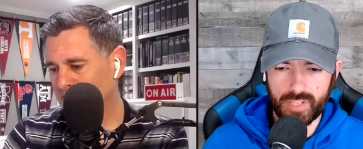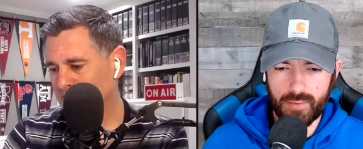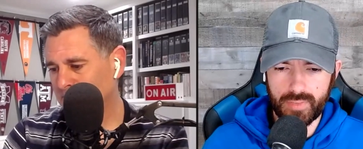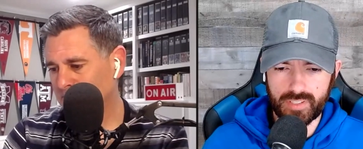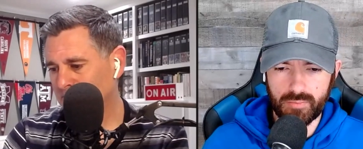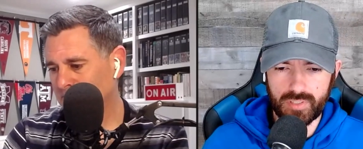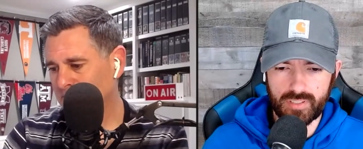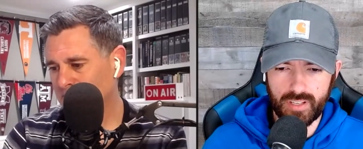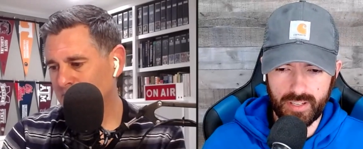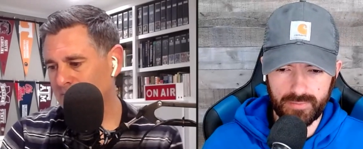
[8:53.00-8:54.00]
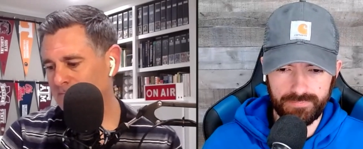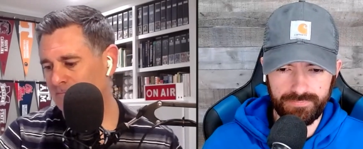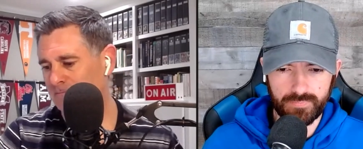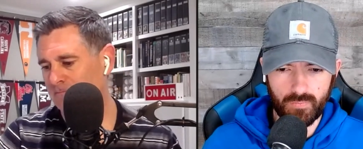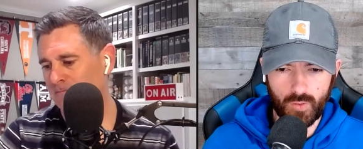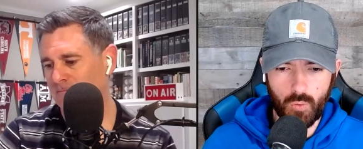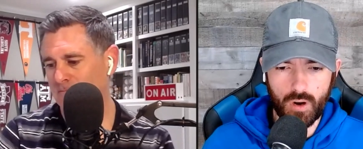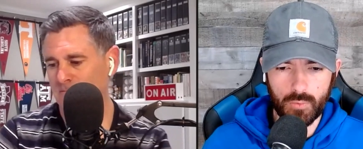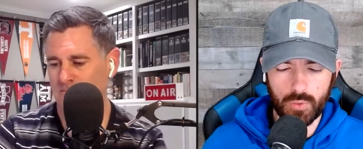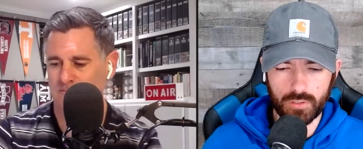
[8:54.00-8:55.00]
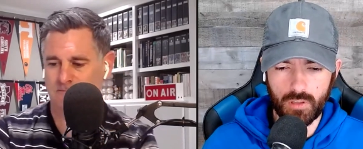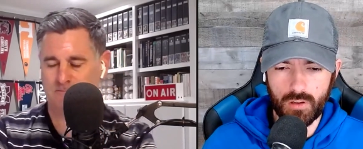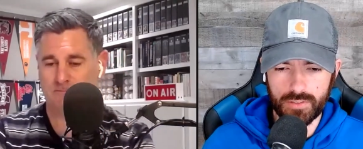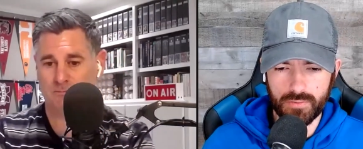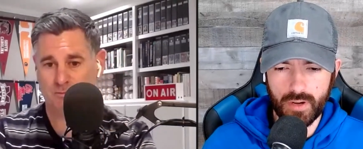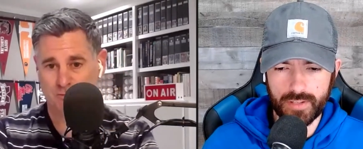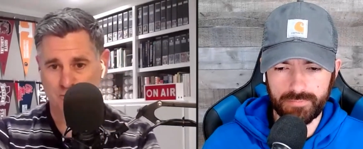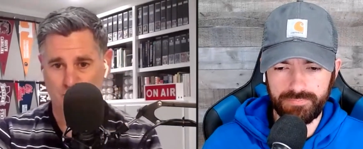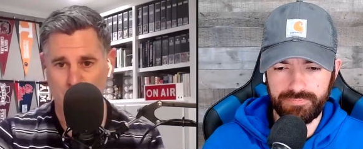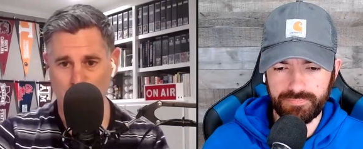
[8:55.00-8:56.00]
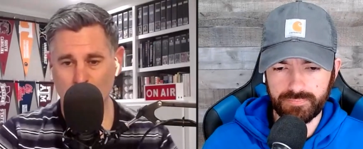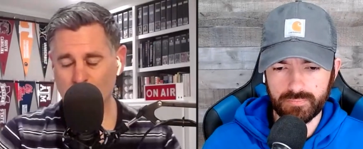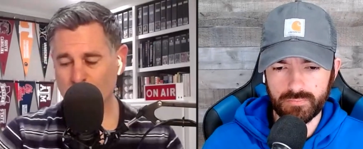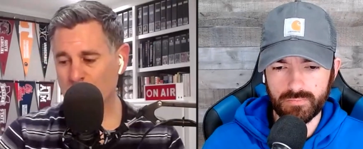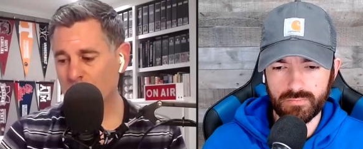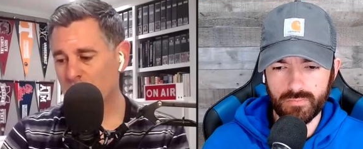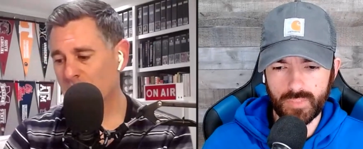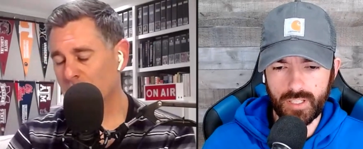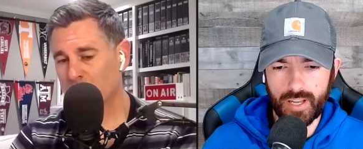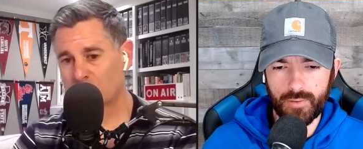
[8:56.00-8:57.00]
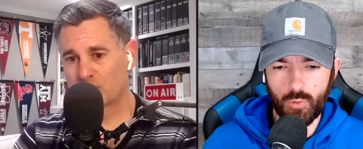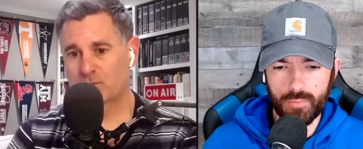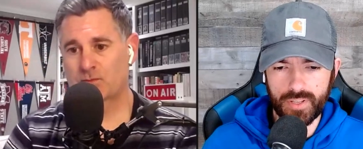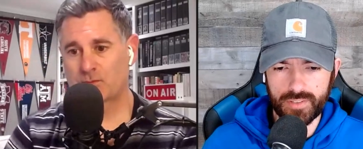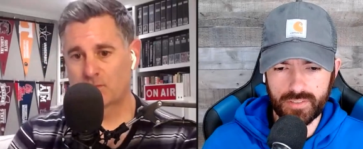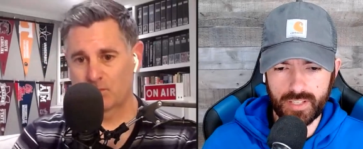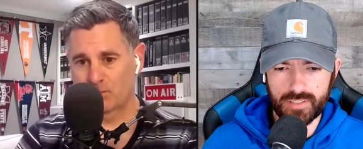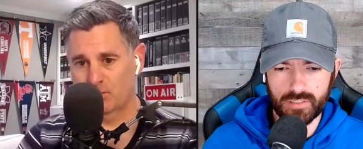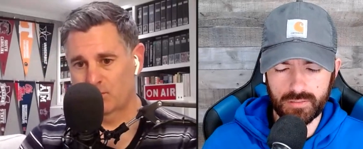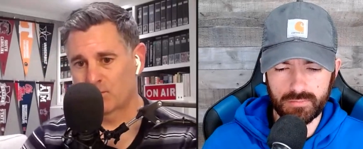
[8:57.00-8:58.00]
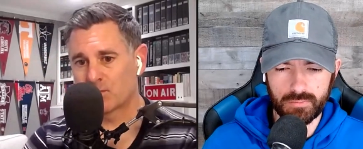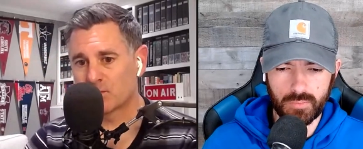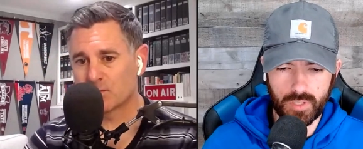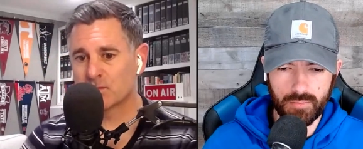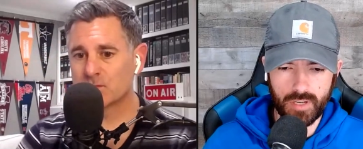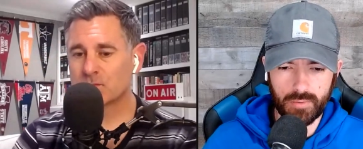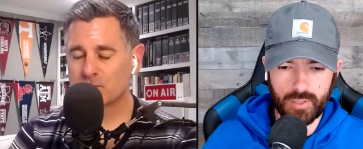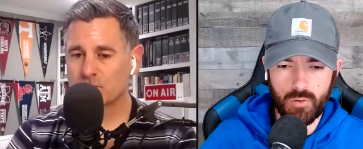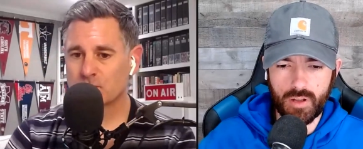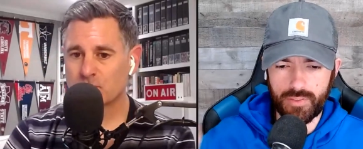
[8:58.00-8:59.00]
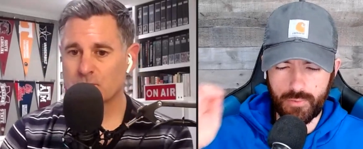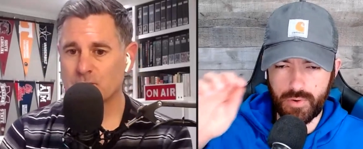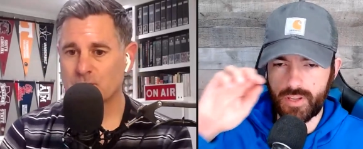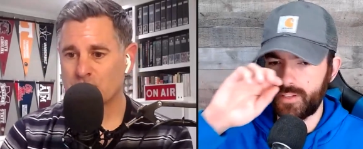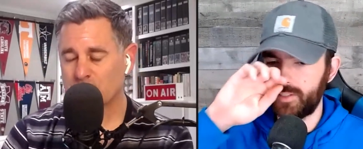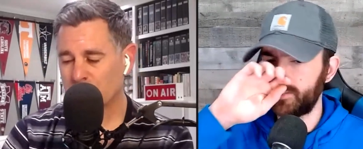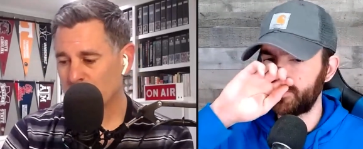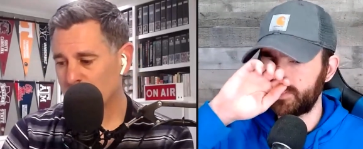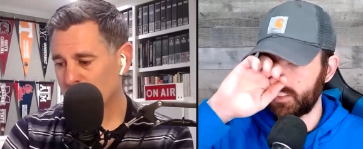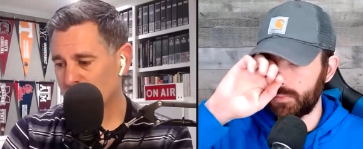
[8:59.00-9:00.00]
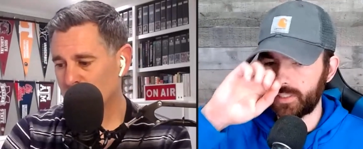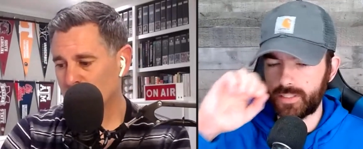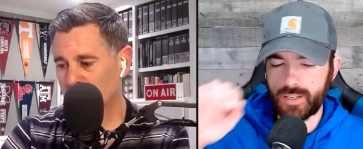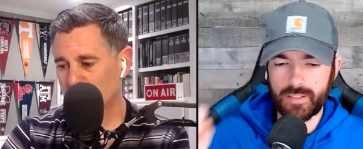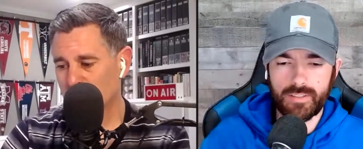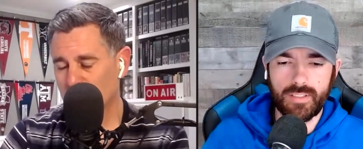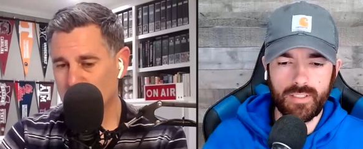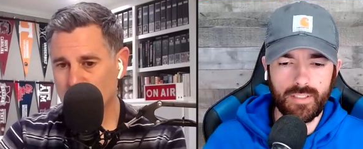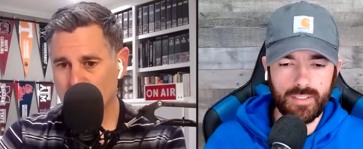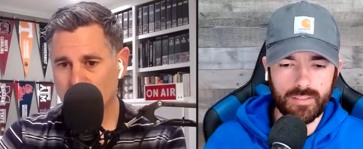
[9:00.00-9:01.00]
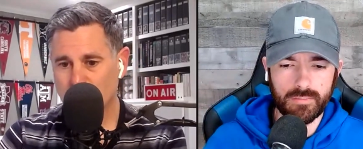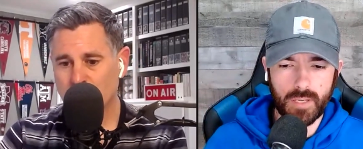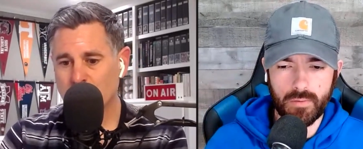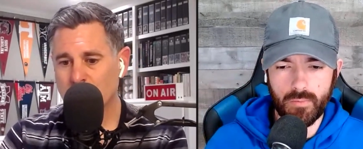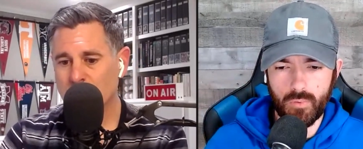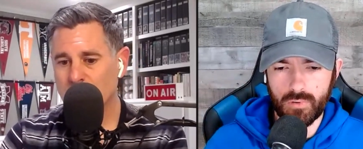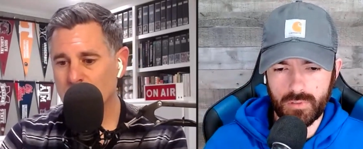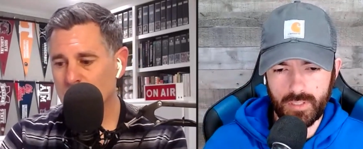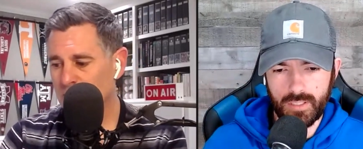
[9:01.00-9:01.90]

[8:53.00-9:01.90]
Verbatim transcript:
Speaker 1: at Mississippi State, quad one loss, right? At Ole Miss, that's a what probably quad three, something like that, maybe more